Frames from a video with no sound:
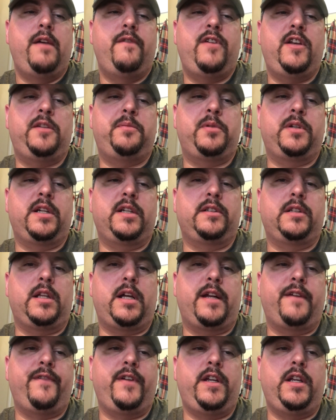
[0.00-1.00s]
Facebook has a
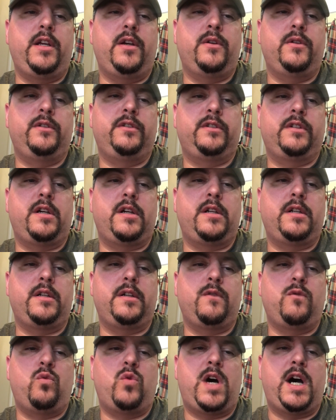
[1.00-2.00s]
lot of videos
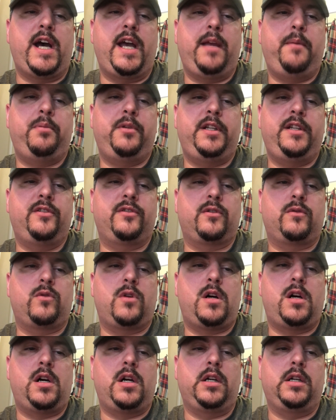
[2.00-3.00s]
on why police are
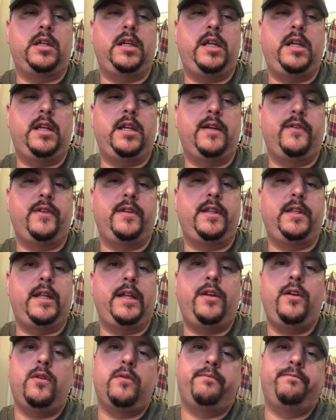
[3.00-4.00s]
wrong in everything they
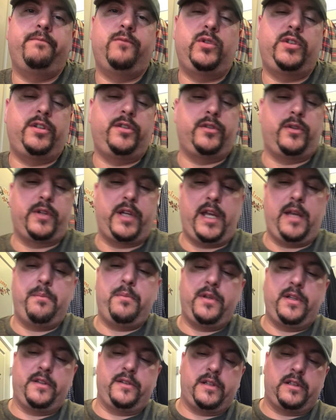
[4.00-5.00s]
do, which is okay
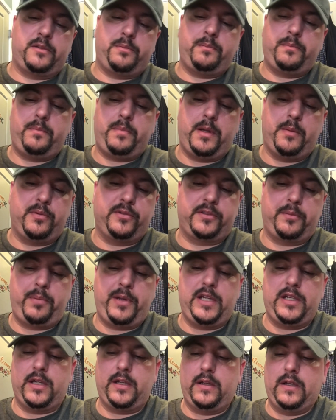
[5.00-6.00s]
because that's people's
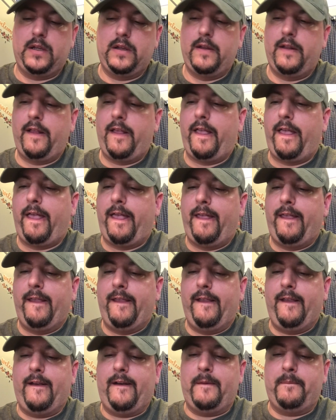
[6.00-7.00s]
opinion.
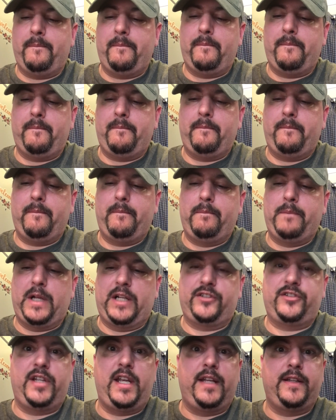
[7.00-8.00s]
I'm
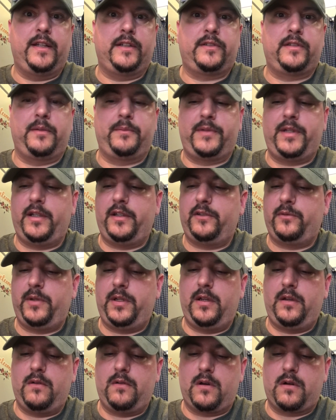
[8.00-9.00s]
not saying that some things we
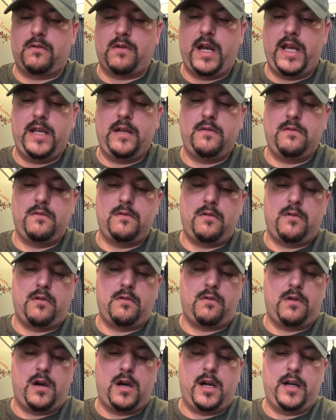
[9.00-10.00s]
do are right or
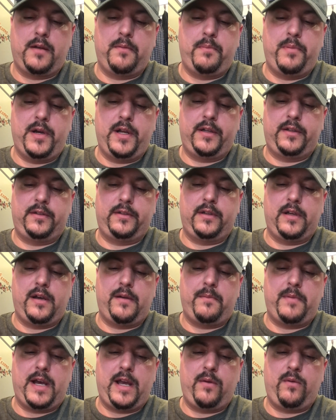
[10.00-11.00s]
wrong, but
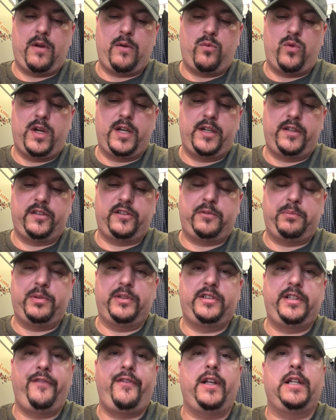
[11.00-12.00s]
I wanted to
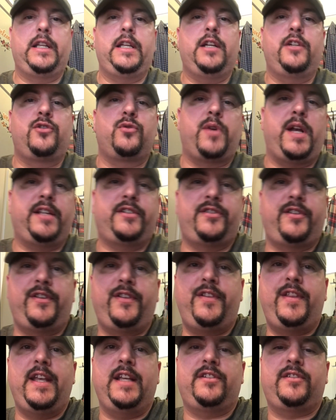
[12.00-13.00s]
specifically address
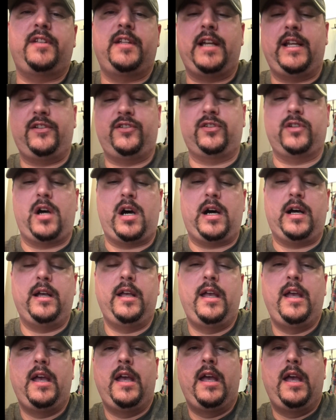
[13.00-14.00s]
this that I saw,
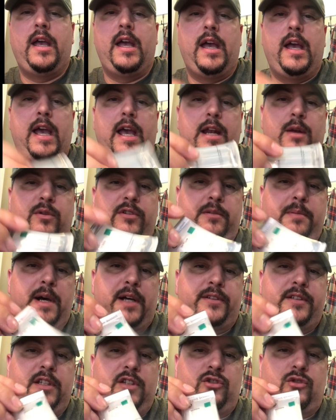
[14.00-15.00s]
and it was
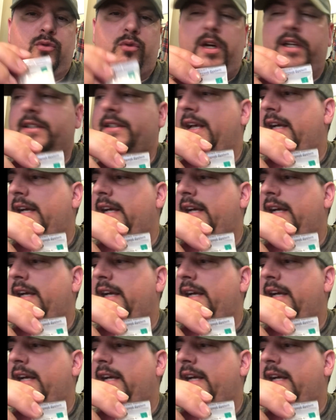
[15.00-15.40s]
about these drug